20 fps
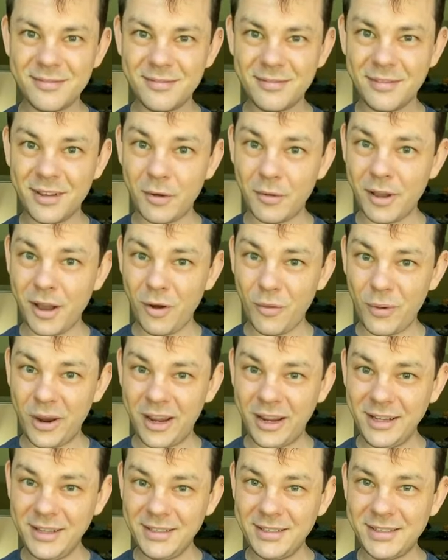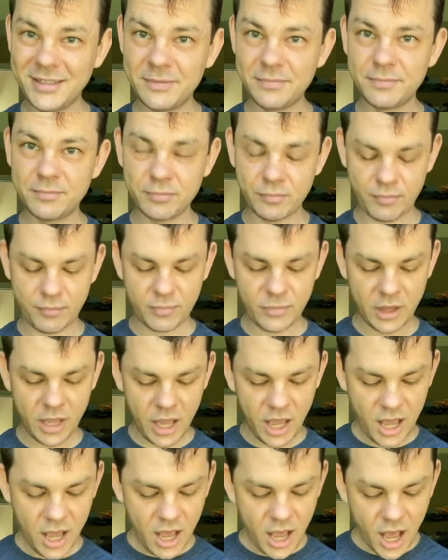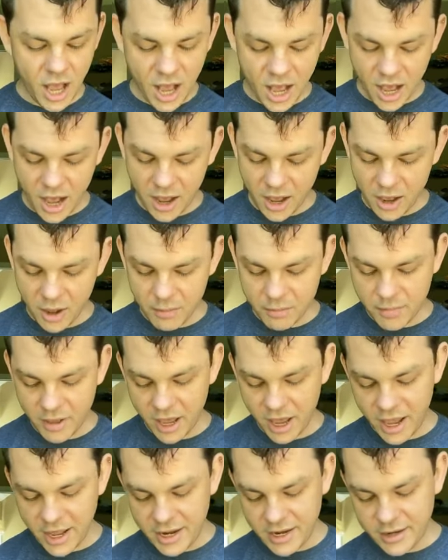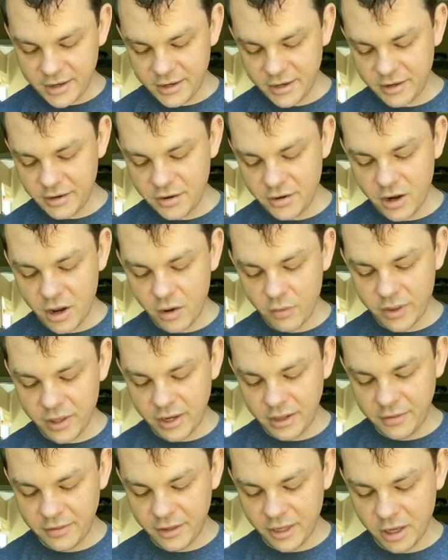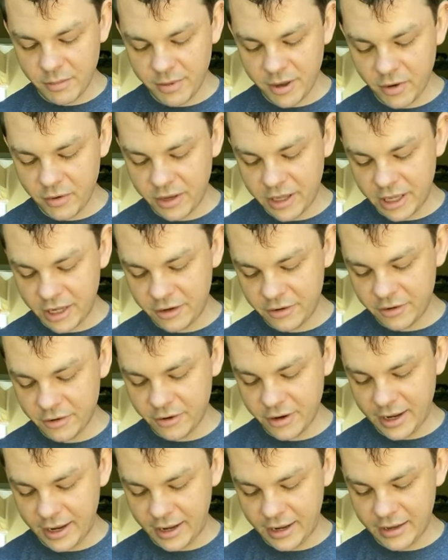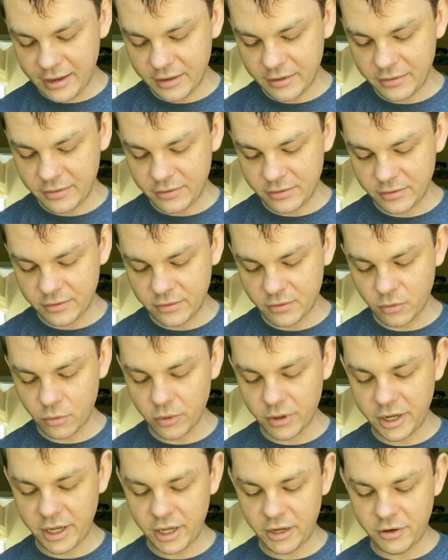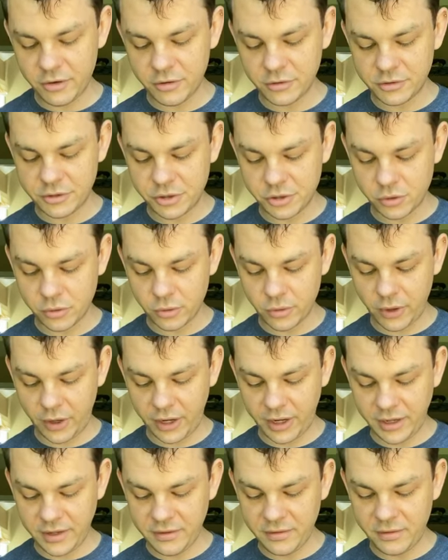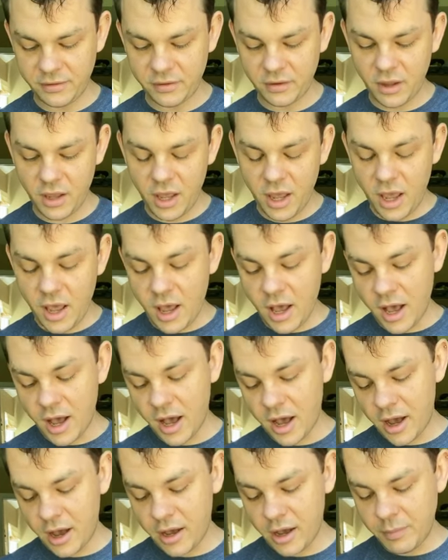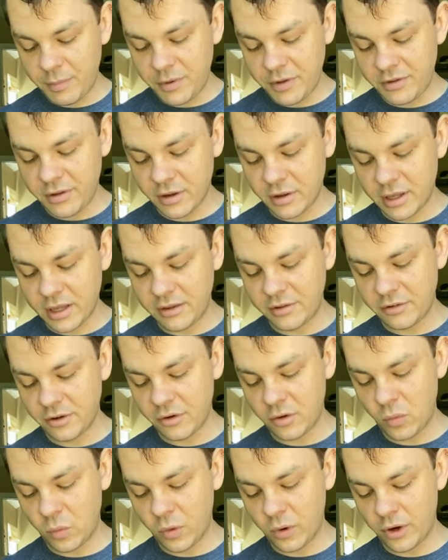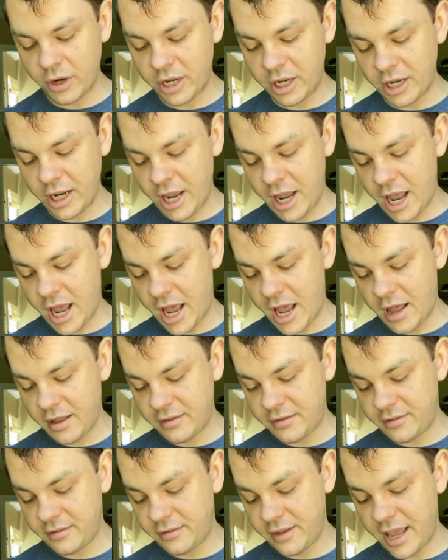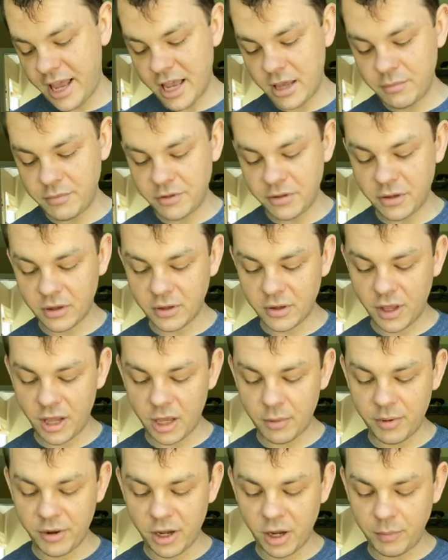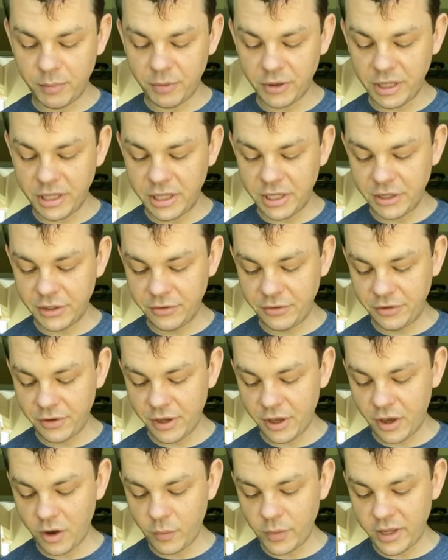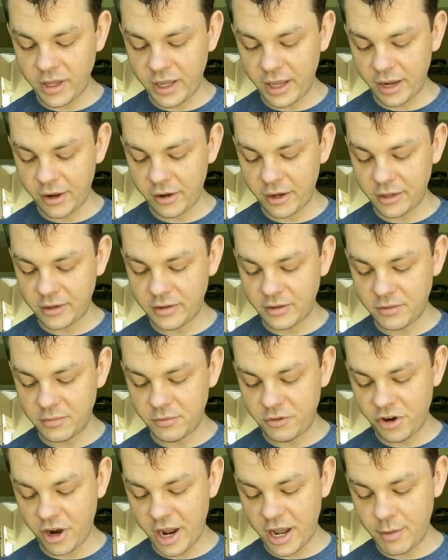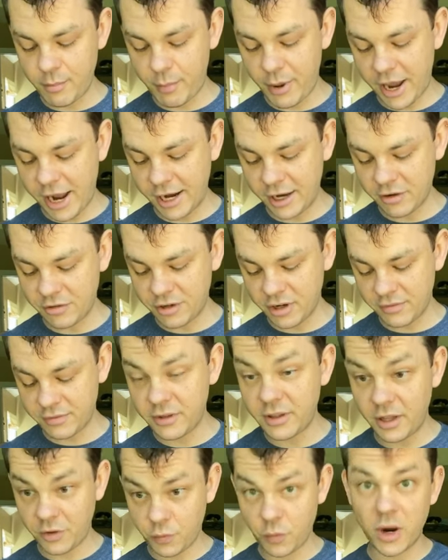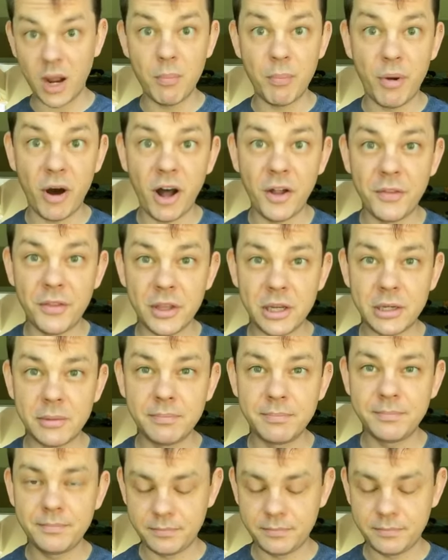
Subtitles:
I got wings. I didn't know anything about Kinder Eggs or Kinder Joys up until I started working at Sam's Club a couple of years ago. We carried this giant package of it, and that's where I bought them.